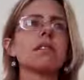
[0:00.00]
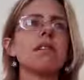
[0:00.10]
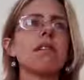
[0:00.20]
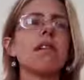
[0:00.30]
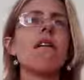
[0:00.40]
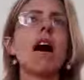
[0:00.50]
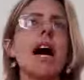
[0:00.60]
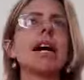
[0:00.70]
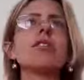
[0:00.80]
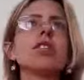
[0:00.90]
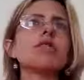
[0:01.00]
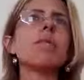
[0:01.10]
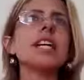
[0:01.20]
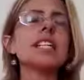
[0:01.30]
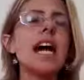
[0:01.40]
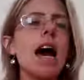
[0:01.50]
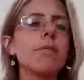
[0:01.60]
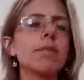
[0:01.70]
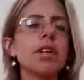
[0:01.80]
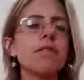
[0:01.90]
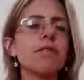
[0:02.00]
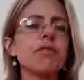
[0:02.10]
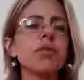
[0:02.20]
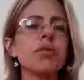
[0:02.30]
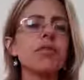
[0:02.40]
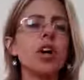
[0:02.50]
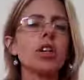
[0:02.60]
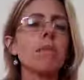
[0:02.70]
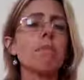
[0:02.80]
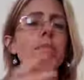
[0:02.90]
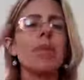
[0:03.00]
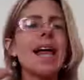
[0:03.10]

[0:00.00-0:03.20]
I know it might happen if you've got a